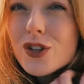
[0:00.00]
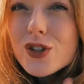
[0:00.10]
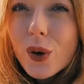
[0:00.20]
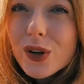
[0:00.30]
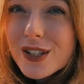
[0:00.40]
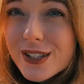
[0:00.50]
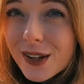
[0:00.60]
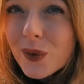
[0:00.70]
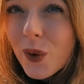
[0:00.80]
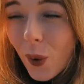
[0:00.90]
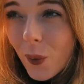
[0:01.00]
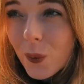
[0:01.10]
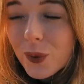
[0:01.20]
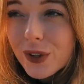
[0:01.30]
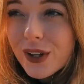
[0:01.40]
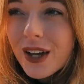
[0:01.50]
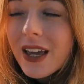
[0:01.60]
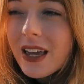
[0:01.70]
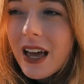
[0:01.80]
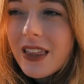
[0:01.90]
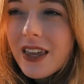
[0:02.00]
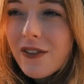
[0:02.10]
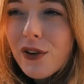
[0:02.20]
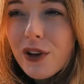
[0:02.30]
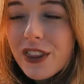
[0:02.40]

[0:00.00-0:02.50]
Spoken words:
So it's still cold, and therefore